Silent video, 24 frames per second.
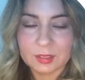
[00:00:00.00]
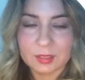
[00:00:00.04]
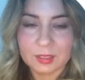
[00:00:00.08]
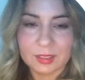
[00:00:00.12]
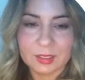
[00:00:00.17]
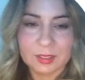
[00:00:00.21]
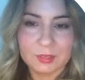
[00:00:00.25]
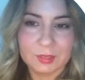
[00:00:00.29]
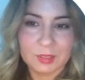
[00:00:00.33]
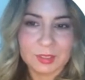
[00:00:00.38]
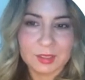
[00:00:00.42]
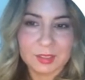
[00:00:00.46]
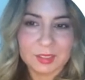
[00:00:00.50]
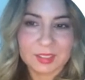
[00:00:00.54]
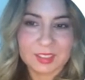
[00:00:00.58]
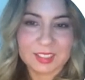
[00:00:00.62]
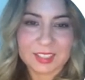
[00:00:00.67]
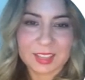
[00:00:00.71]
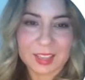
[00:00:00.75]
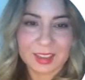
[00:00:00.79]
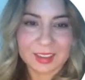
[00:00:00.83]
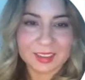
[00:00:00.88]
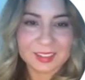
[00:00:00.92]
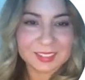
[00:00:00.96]
even the
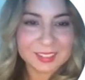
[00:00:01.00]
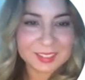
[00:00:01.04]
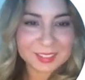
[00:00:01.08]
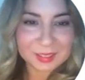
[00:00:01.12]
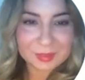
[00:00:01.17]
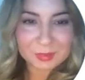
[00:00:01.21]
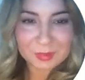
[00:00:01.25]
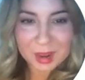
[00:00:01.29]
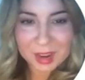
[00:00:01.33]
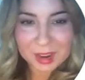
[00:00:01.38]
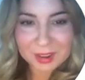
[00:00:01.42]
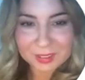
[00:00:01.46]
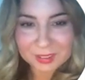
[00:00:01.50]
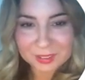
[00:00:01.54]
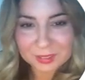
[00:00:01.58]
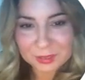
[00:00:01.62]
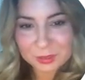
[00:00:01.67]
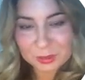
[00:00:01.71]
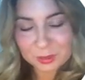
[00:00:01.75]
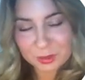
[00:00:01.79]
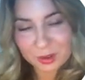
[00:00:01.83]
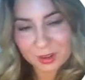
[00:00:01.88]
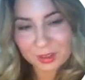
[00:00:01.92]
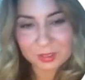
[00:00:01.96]
slightest amount of
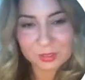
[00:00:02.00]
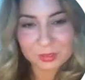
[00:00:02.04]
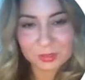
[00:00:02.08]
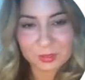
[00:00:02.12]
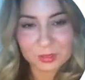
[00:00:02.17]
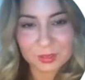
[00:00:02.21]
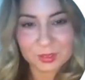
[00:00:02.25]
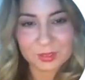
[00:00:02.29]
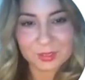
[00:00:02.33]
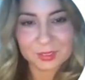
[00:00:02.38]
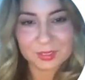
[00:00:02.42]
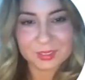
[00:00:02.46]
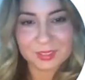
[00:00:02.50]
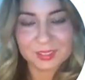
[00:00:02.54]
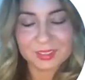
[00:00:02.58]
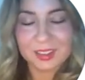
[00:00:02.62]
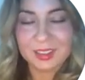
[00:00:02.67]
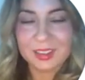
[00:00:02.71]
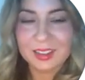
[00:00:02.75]
stressful